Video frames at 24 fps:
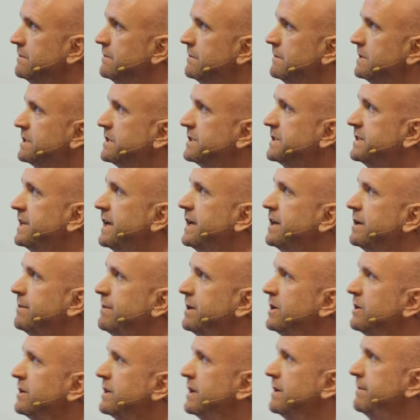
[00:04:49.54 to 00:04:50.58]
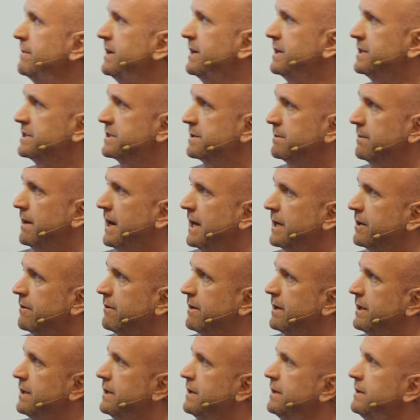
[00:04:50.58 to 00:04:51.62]
Sustainability means
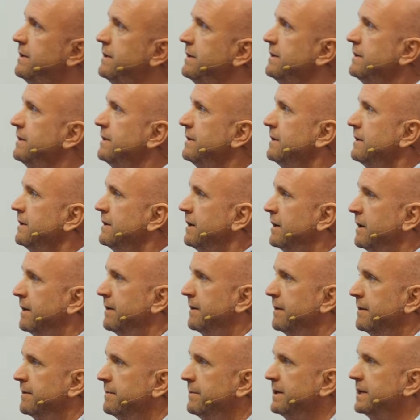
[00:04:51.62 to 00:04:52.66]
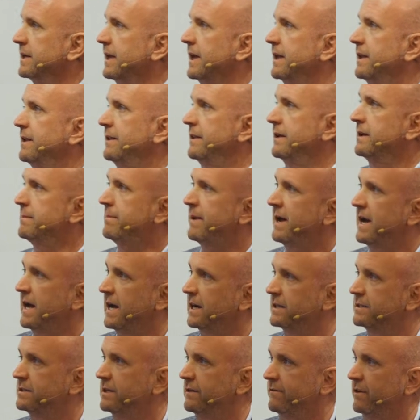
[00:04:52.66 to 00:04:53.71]
mitigating the
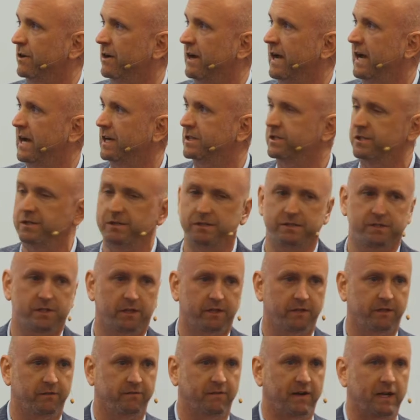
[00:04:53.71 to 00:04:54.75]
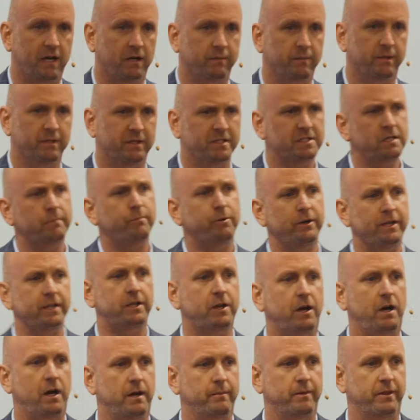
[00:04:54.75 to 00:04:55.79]
impact of our actions on the environment. That's a pretty
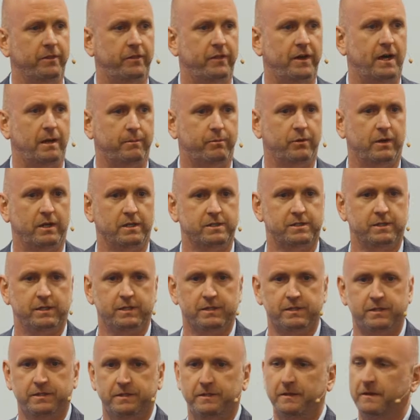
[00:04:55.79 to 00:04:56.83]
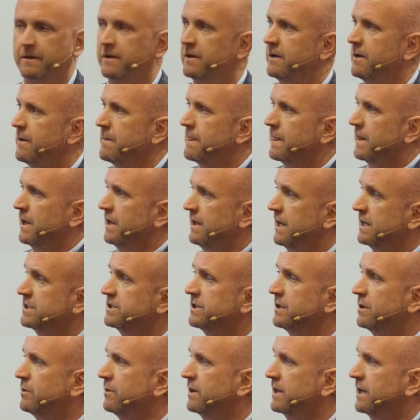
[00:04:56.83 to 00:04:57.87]
common thought process. And actually
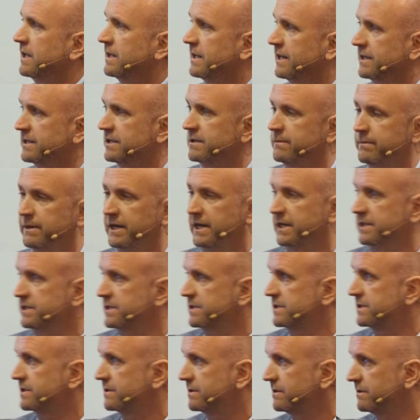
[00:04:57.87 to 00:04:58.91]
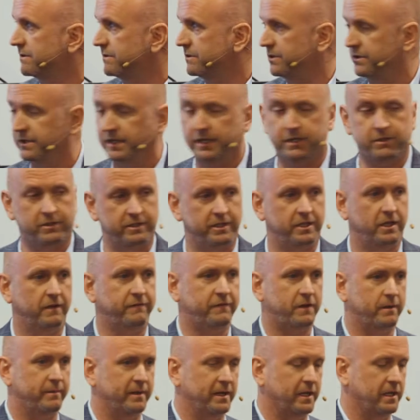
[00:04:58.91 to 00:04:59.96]
the one I like the best, uniquely enough
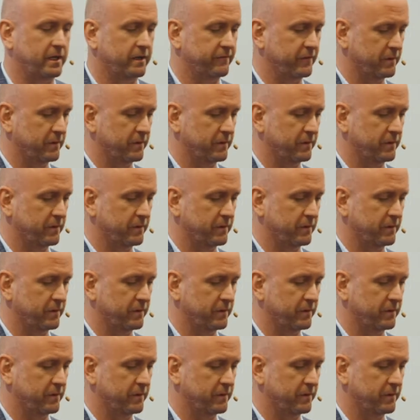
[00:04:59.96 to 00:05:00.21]
coming out of